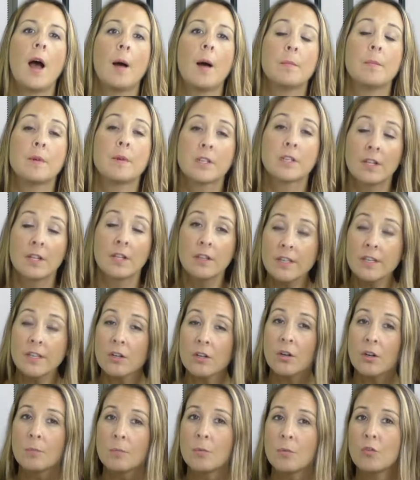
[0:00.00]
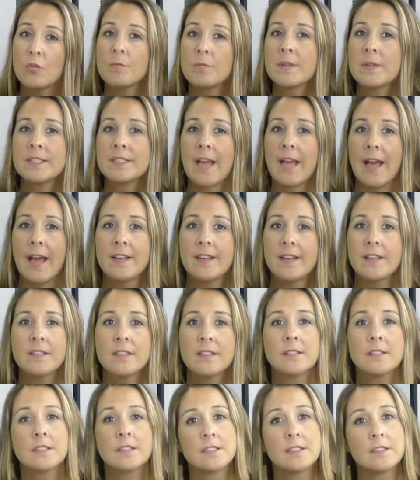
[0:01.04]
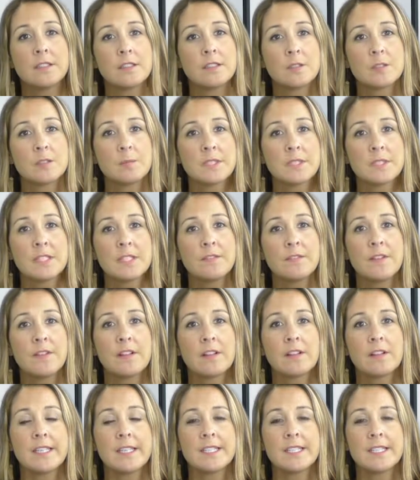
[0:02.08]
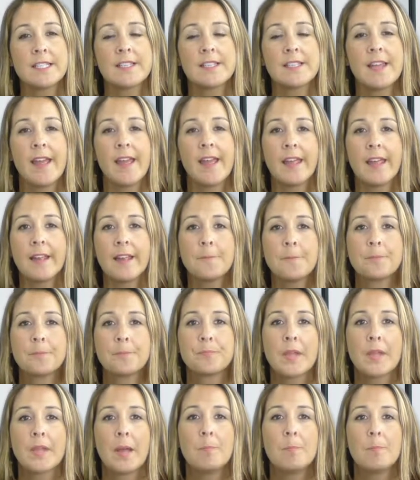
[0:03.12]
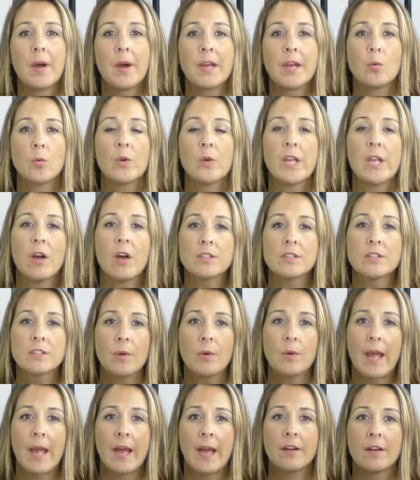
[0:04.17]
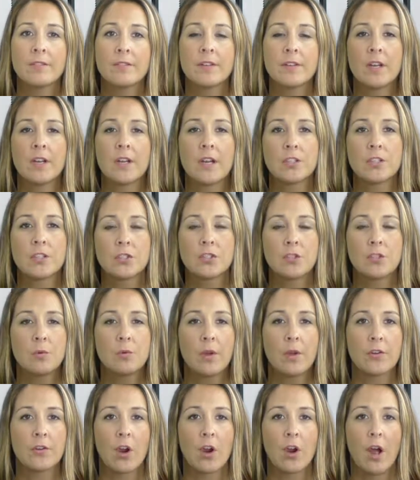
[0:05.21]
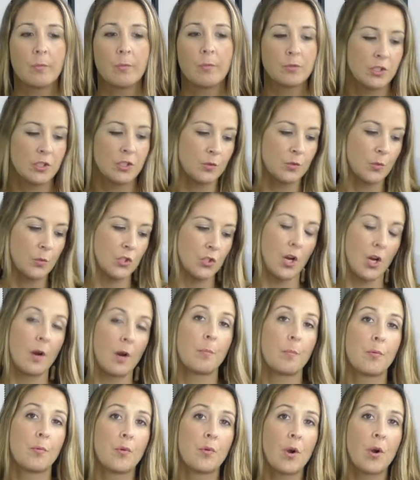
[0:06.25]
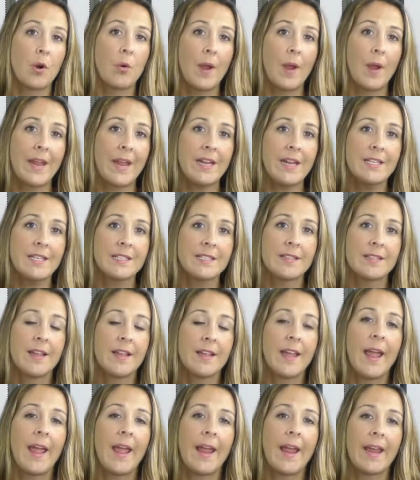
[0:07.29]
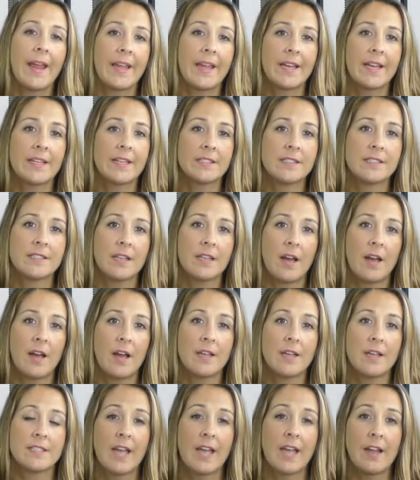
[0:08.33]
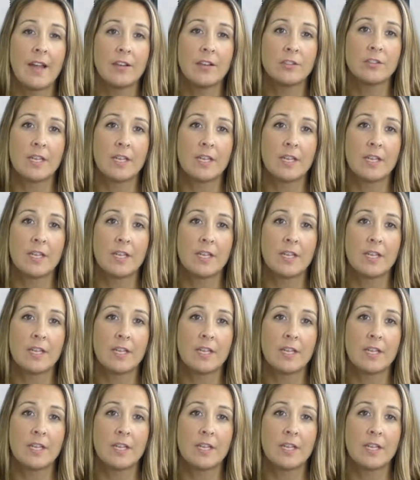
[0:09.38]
clinical movement data specifically today, but we also have two other options, which are Pro 8 and dialed in